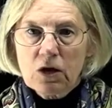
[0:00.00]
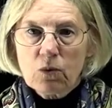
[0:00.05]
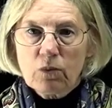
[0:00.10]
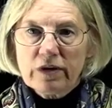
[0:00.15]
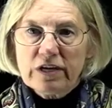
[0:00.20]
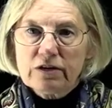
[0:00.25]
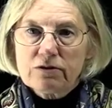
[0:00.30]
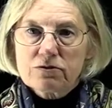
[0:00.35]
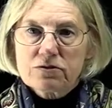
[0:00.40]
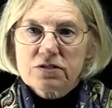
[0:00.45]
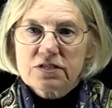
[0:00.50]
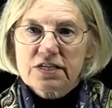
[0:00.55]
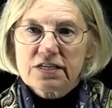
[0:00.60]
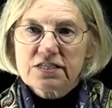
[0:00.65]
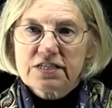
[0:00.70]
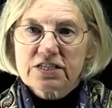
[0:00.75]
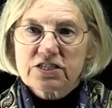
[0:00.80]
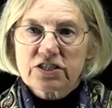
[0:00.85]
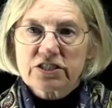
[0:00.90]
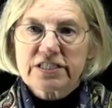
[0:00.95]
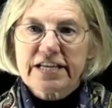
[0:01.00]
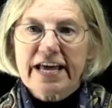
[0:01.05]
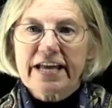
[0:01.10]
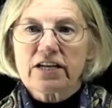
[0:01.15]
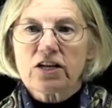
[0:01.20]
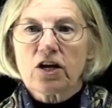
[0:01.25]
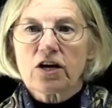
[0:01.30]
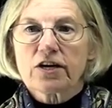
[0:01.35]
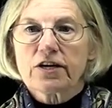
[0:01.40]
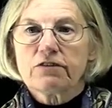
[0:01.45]
We used a digital to
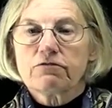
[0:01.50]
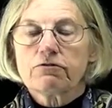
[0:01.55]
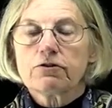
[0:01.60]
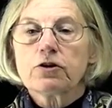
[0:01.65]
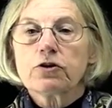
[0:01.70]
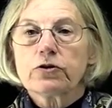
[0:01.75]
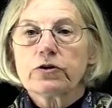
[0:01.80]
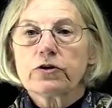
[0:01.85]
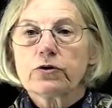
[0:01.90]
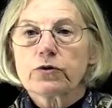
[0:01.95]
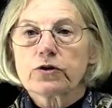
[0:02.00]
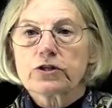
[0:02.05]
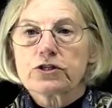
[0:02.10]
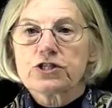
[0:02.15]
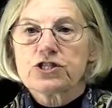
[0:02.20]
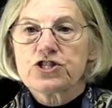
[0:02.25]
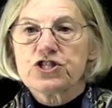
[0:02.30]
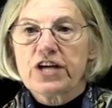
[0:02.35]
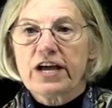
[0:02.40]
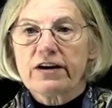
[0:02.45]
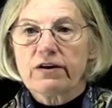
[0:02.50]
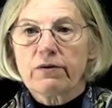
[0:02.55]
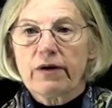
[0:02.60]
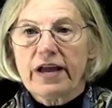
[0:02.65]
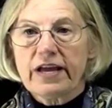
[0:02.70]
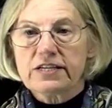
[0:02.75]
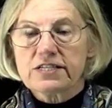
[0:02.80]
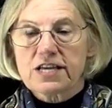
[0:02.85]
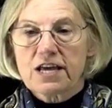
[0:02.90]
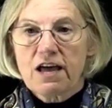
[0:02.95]
analog converter in order to
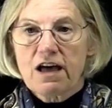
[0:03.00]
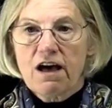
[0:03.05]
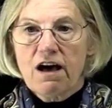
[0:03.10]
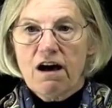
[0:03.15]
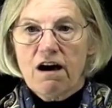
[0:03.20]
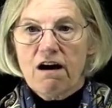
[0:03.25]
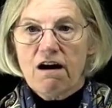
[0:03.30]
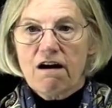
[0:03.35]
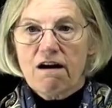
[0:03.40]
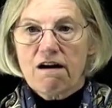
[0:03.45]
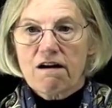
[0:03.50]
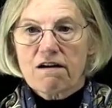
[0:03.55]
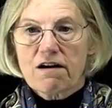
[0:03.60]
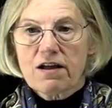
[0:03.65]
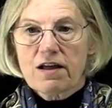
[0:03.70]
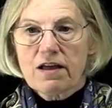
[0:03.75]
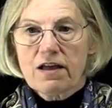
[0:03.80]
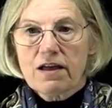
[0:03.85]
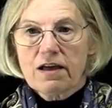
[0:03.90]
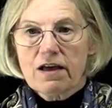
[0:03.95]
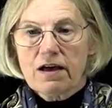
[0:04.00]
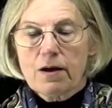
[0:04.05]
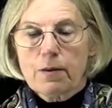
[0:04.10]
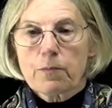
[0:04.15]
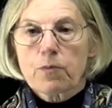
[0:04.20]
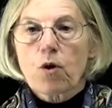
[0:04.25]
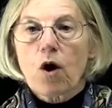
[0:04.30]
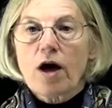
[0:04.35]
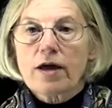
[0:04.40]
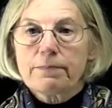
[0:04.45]
generate our
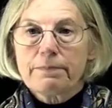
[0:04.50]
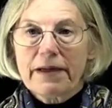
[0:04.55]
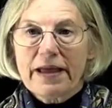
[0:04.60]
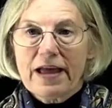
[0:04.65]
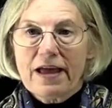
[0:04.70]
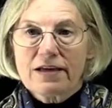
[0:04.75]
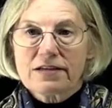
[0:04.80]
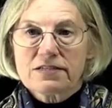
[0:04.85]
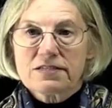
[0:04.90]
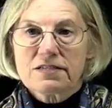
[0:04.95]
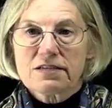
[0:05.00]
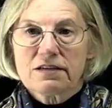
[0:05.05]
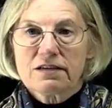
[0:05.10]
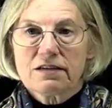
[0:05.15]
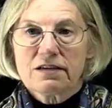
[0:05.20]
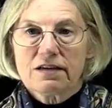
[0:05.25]
broadband